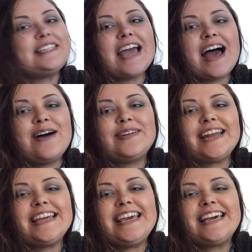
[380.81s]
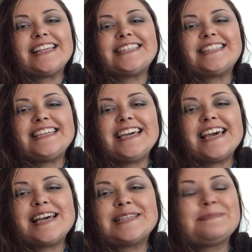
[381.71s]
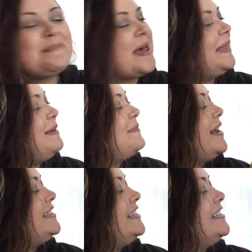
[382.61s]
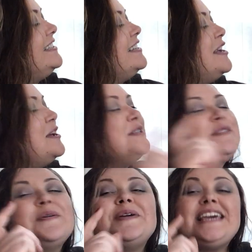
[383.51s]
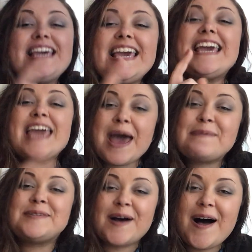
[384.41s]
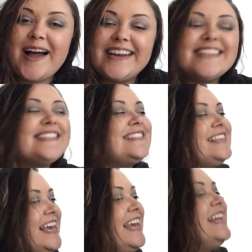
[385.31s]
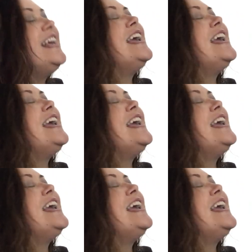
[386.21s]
down and he could see his belly button. So he kept on singing